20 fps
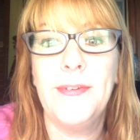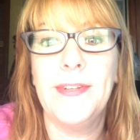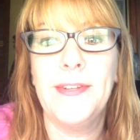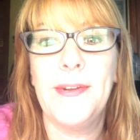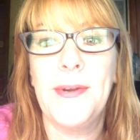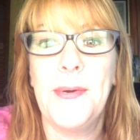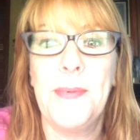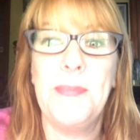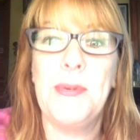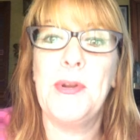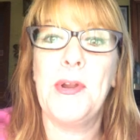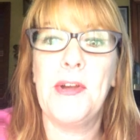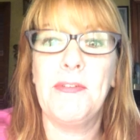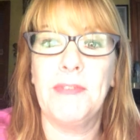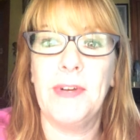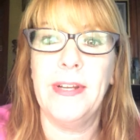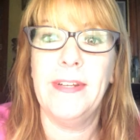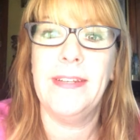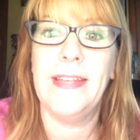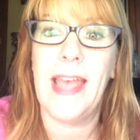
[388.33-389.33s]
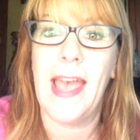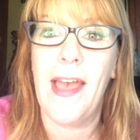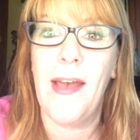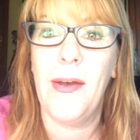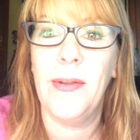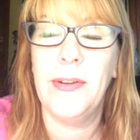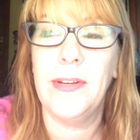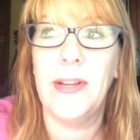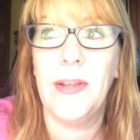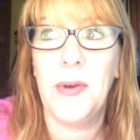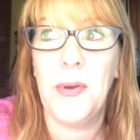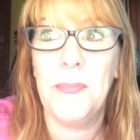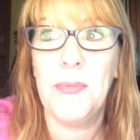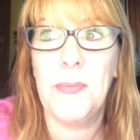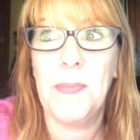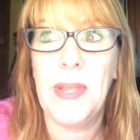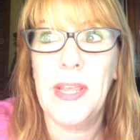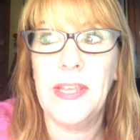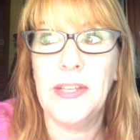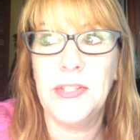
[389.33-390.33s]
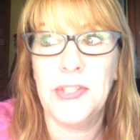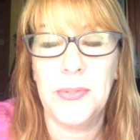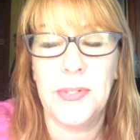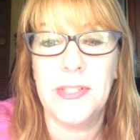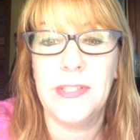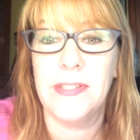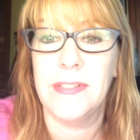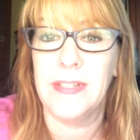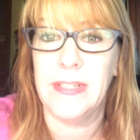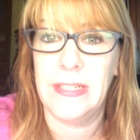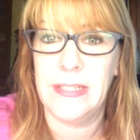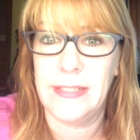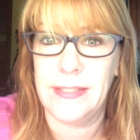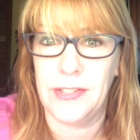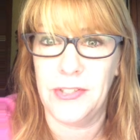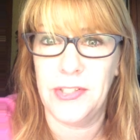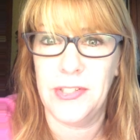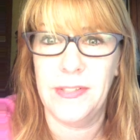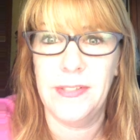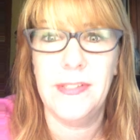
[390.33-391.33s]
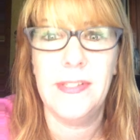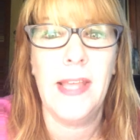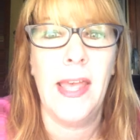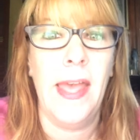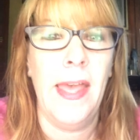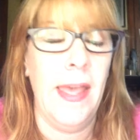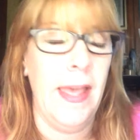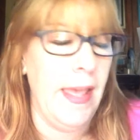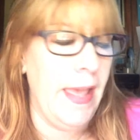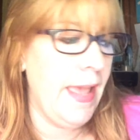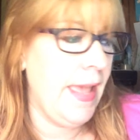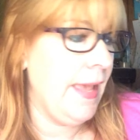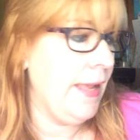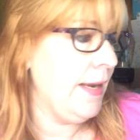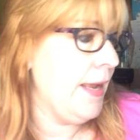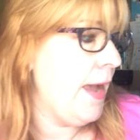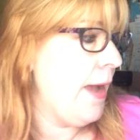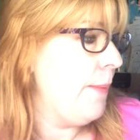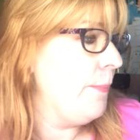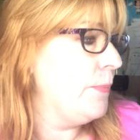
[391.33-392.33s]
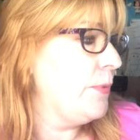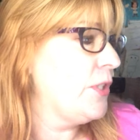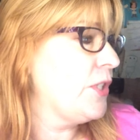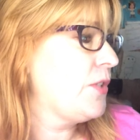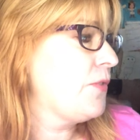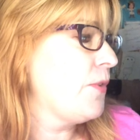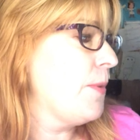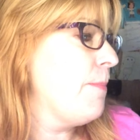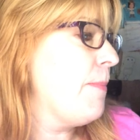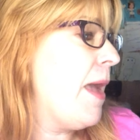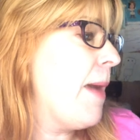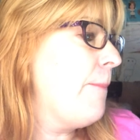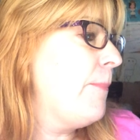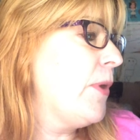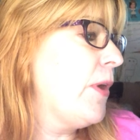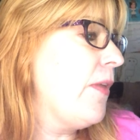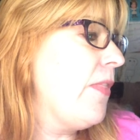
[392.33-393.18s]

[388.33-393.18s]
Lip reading: and I hope you're not run down, and I hope you're making choices and decisions. And just remember